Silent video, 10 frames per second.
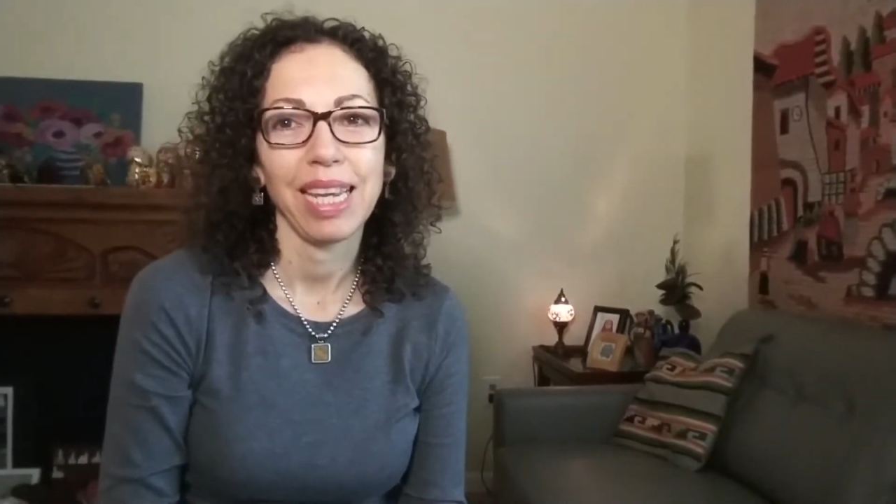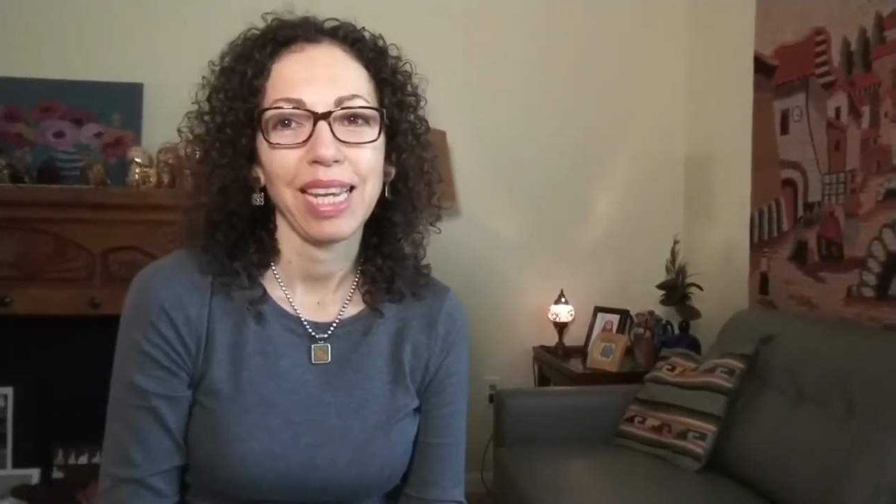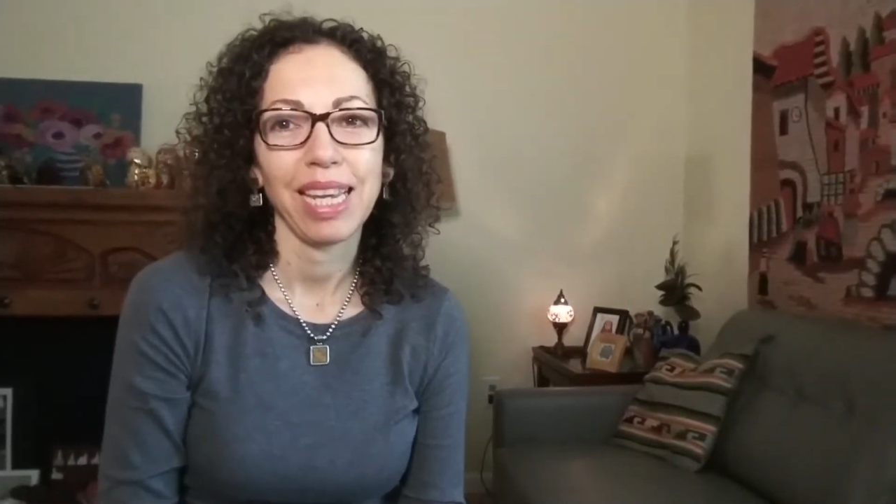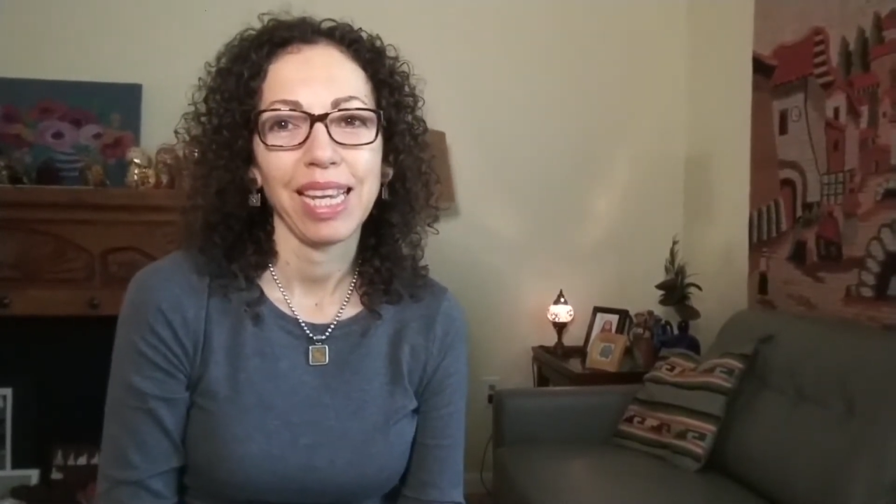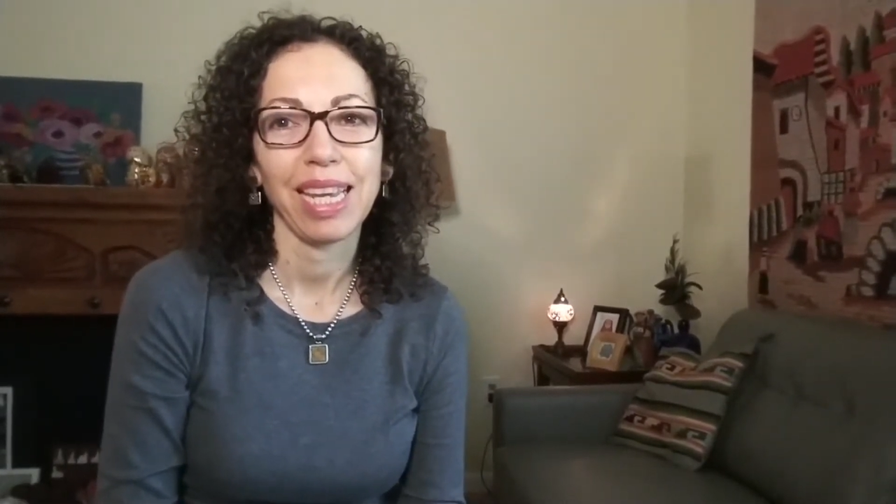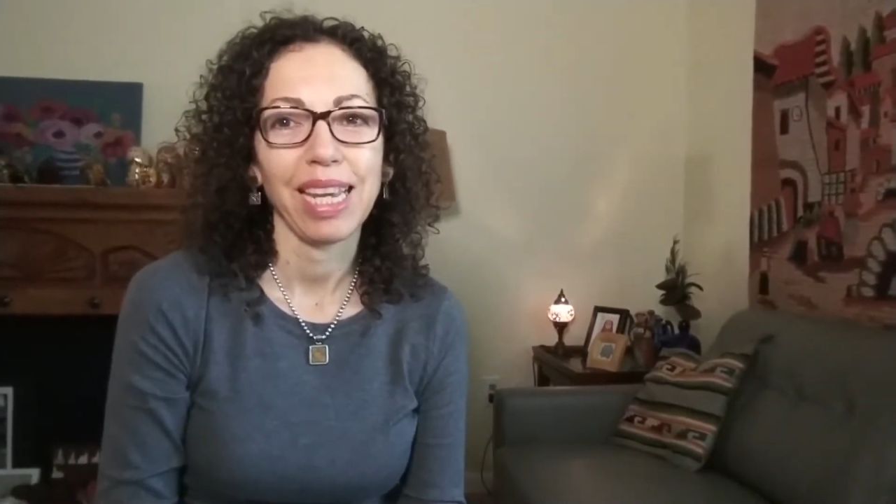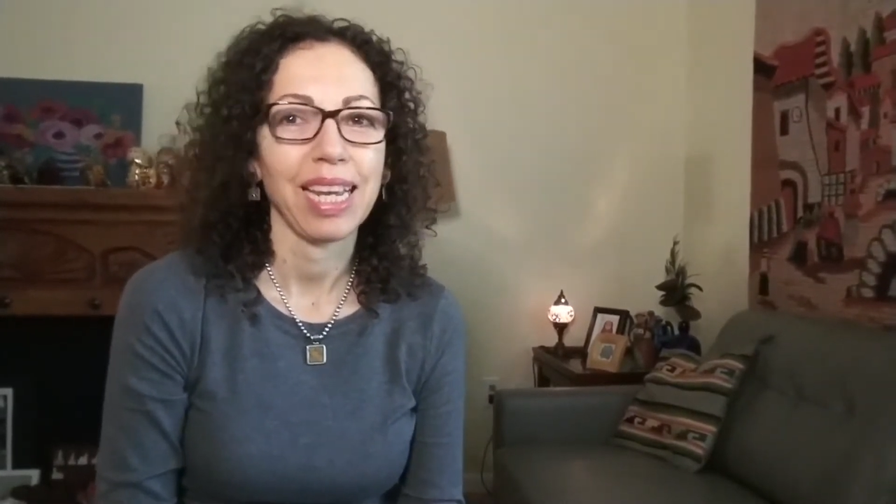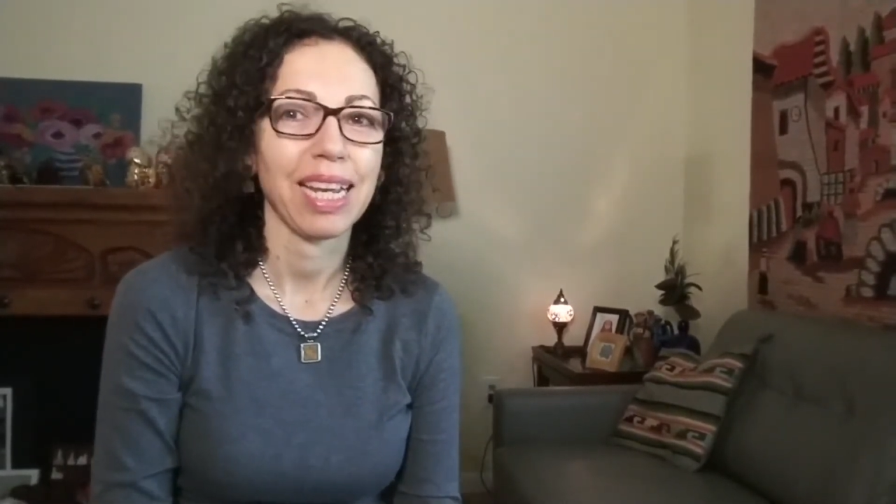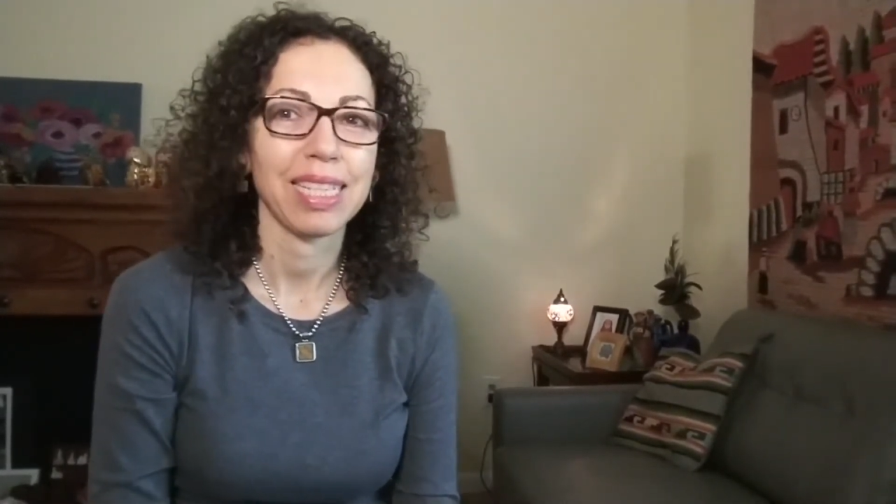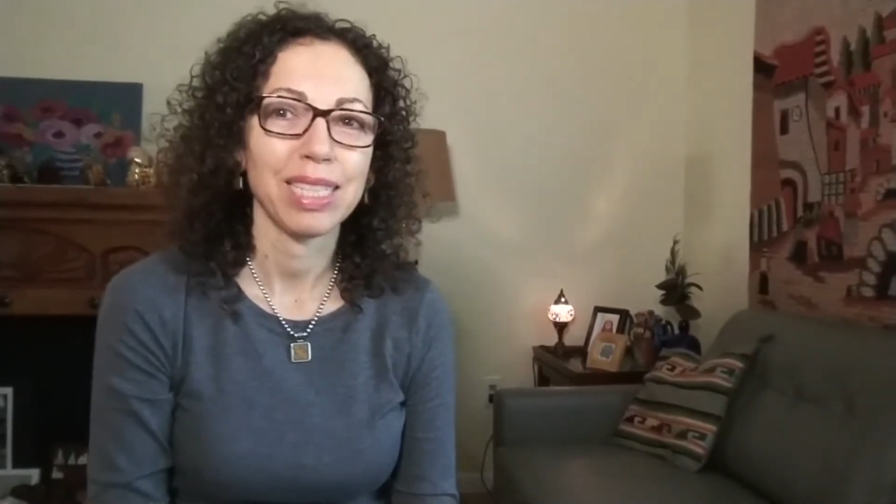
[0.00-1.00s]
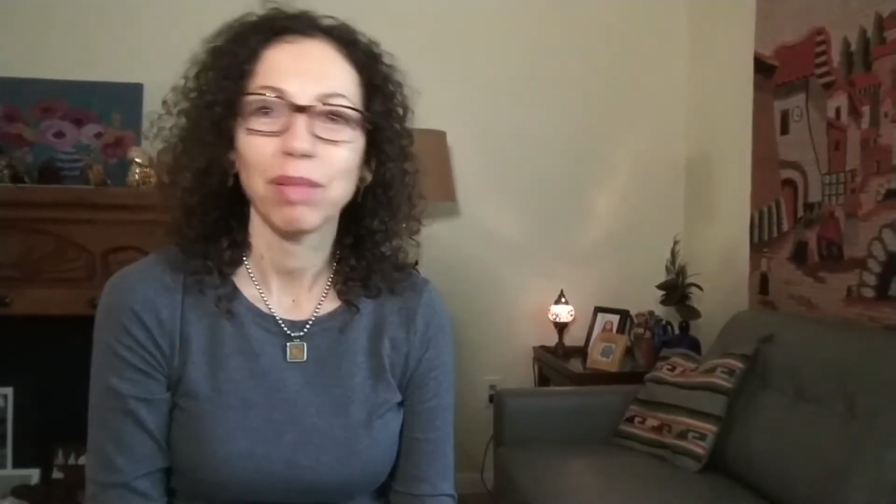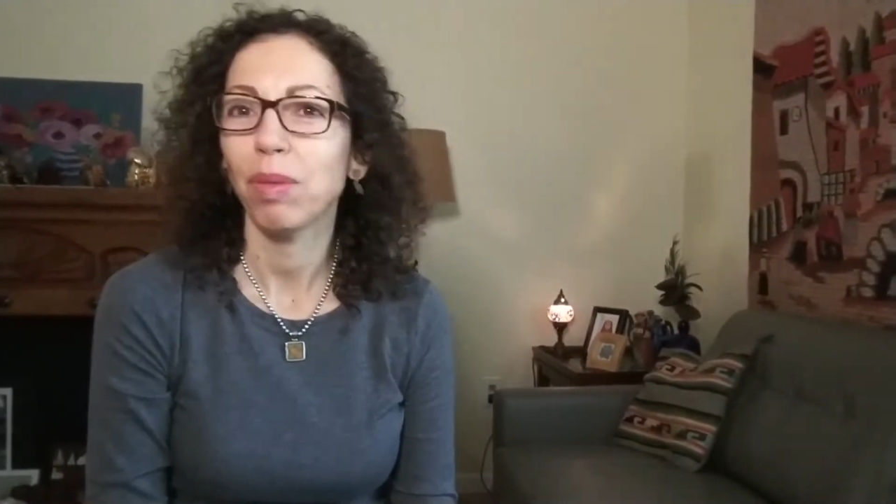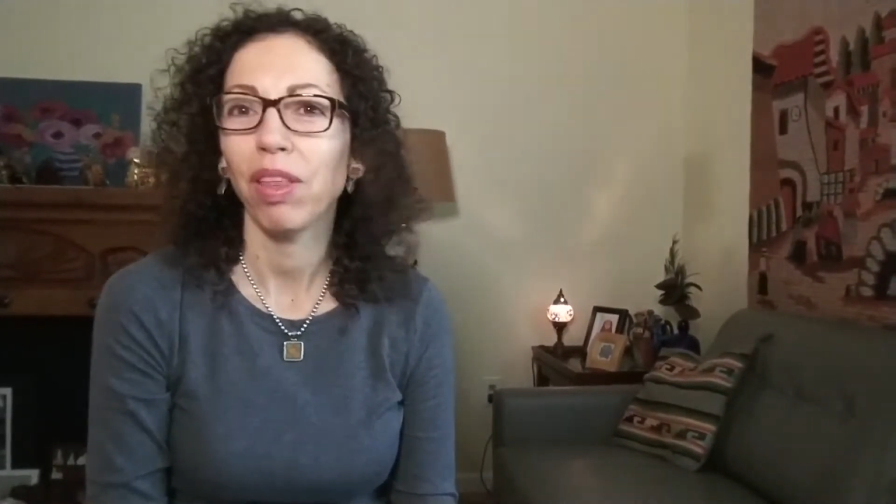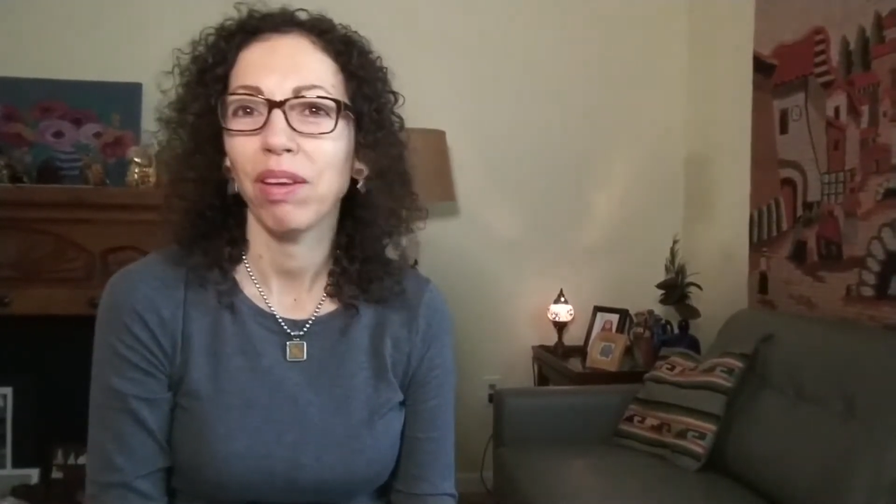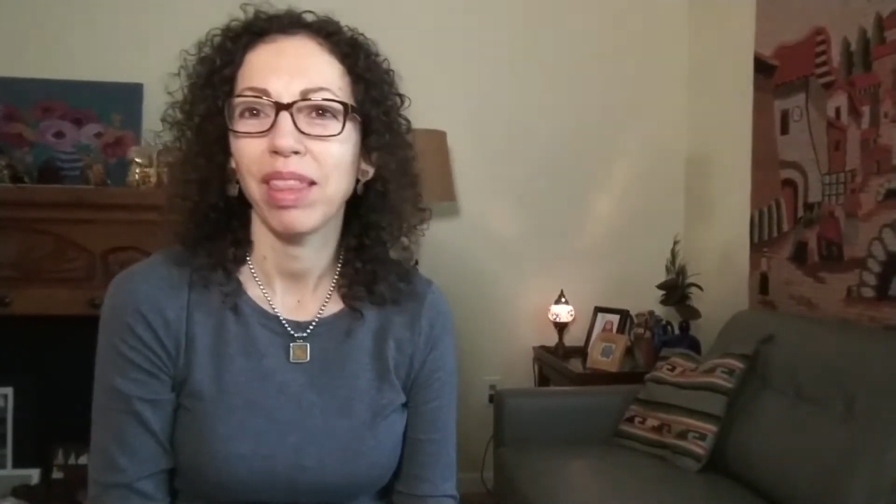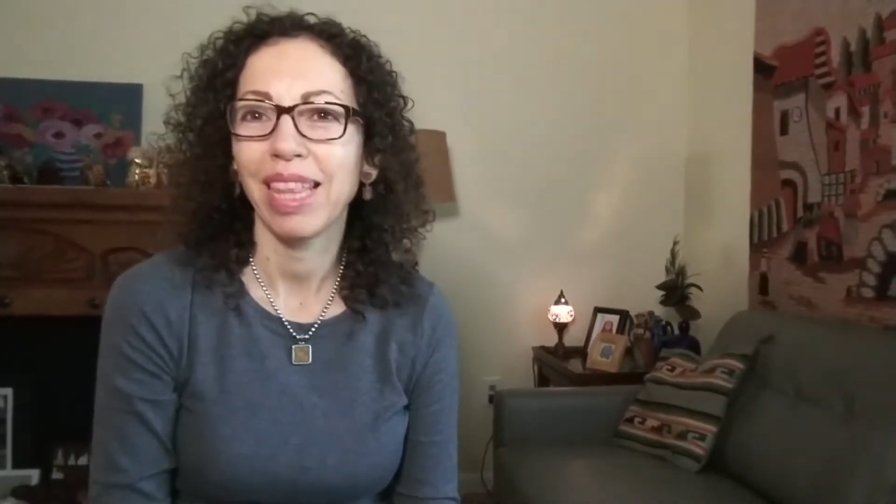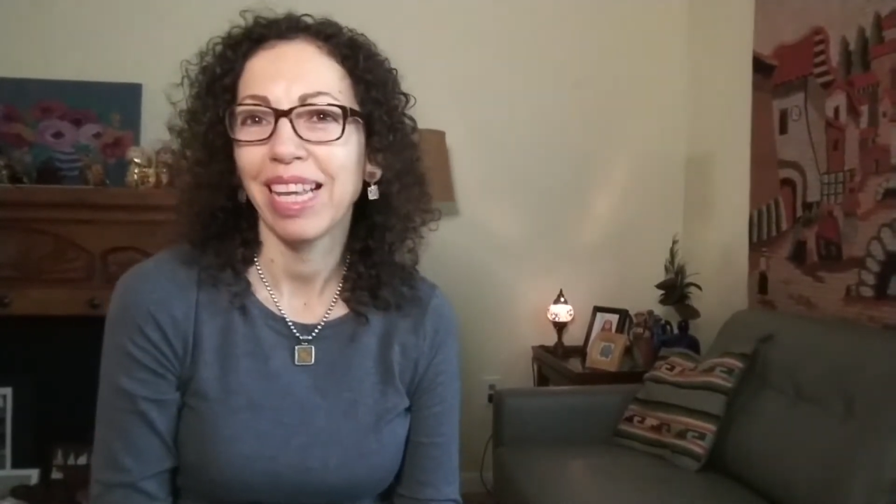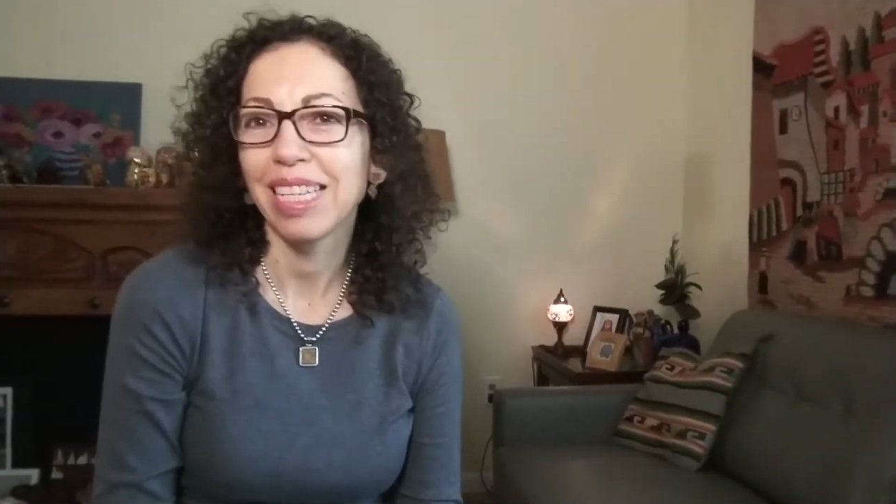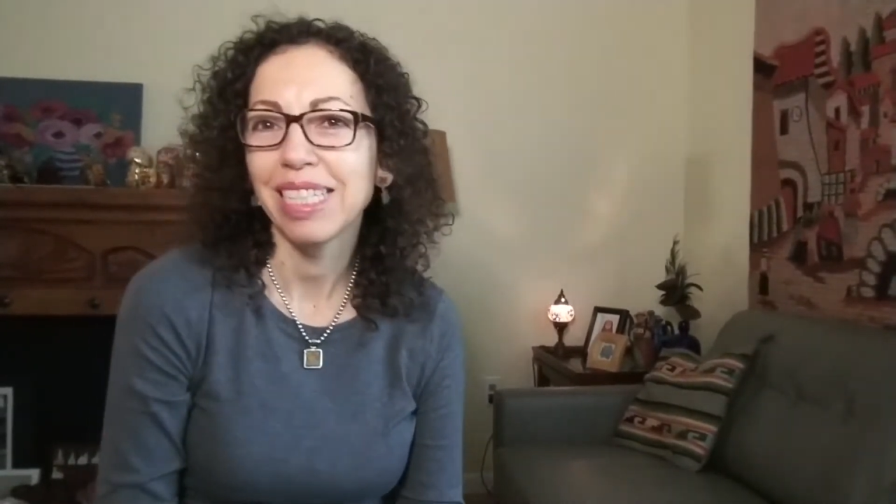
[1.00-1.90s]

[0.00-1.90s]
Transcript: and some other things.